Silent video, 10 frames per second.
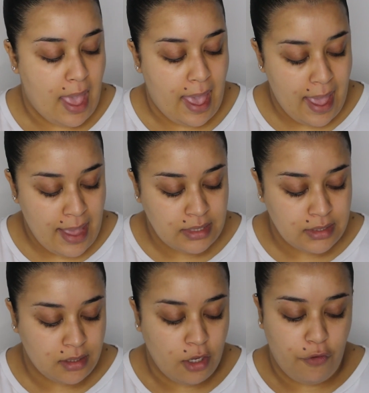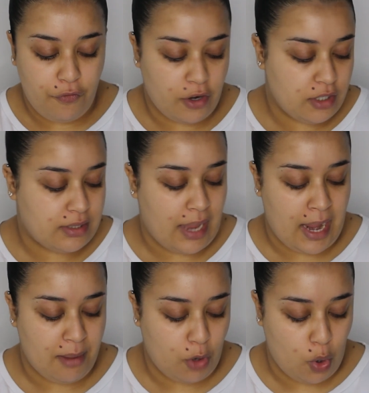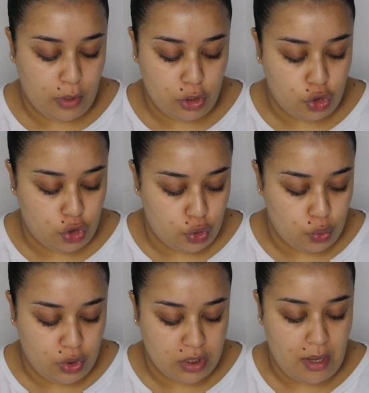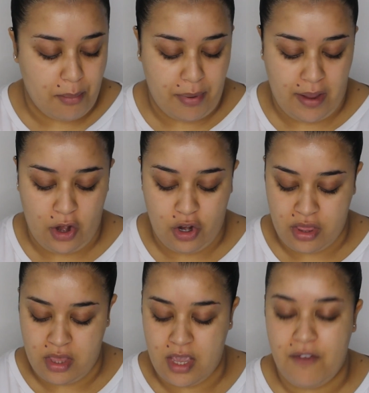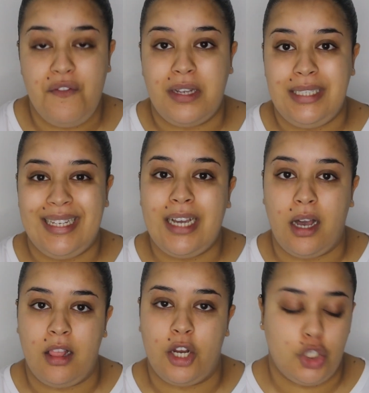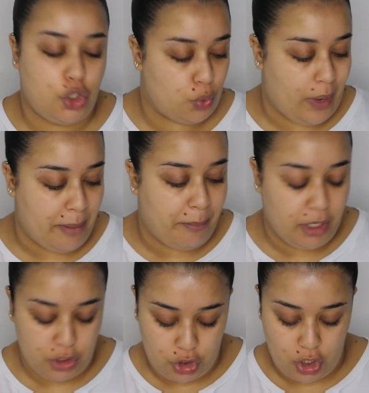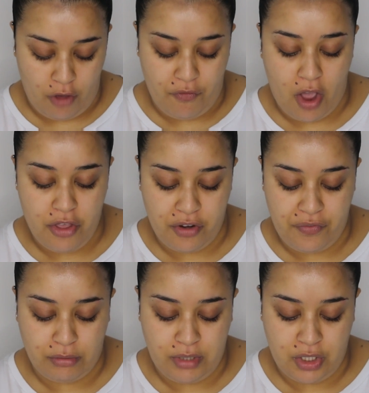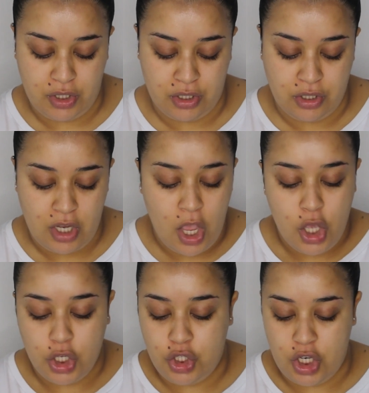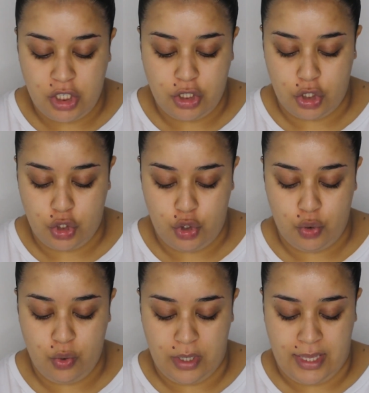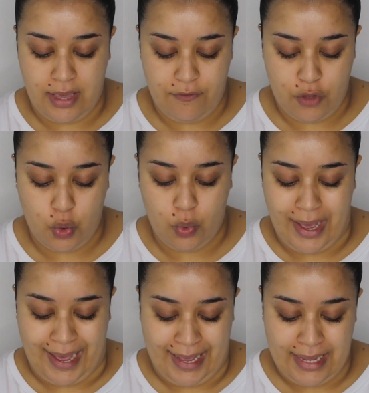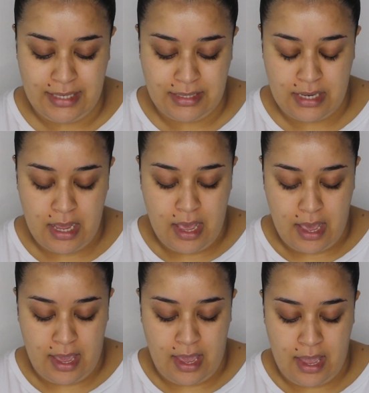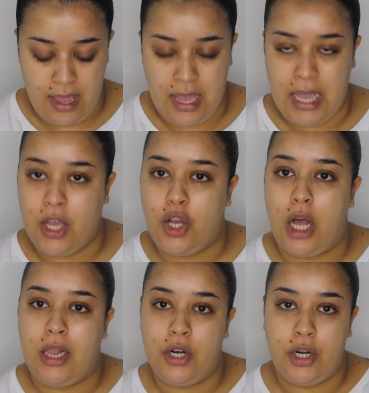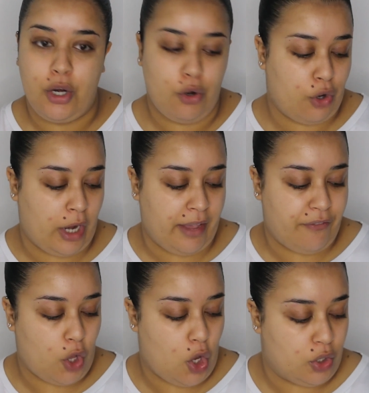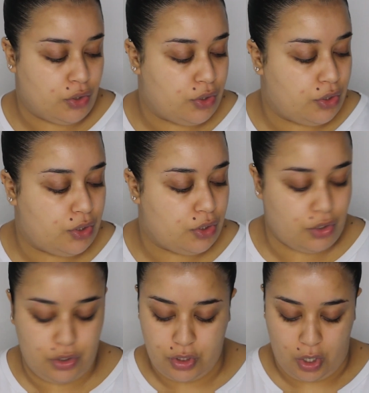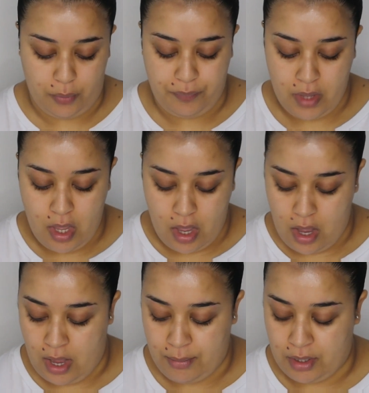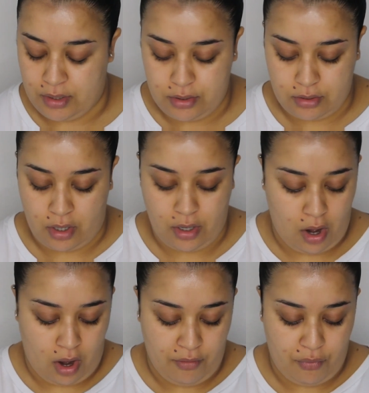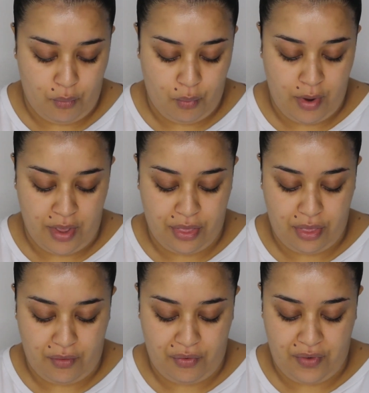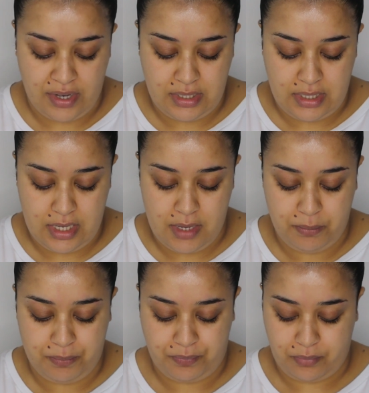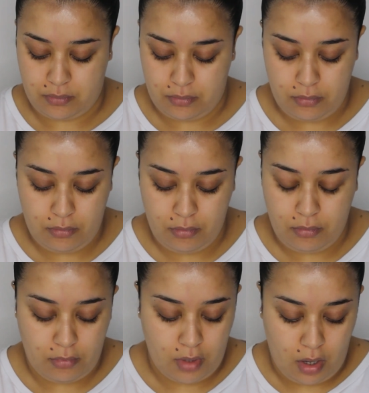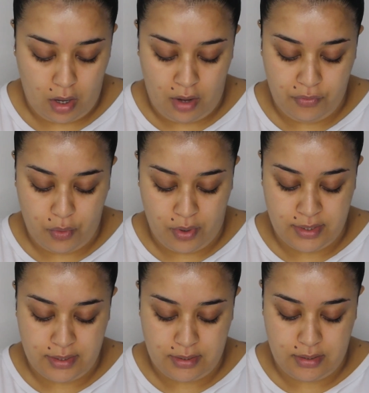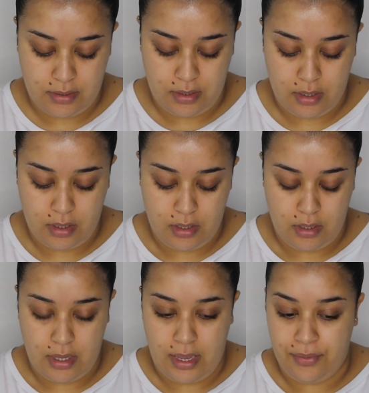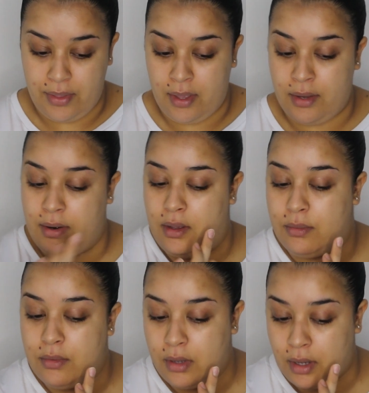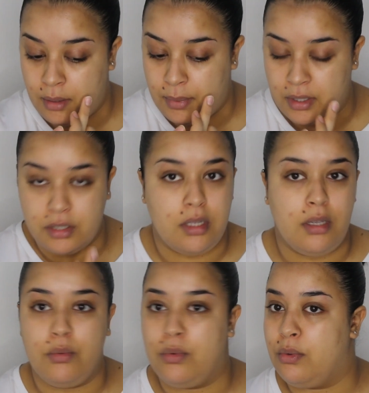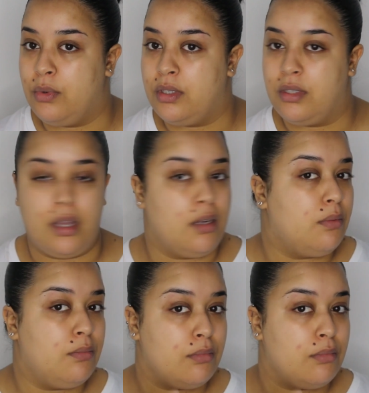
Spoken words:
And first I'm going to just compare the Fenty color to a bunch of other foundations just to give you guys a color reference. So I'm gonna start off with Fenty, of course, and then I'm actually, which side?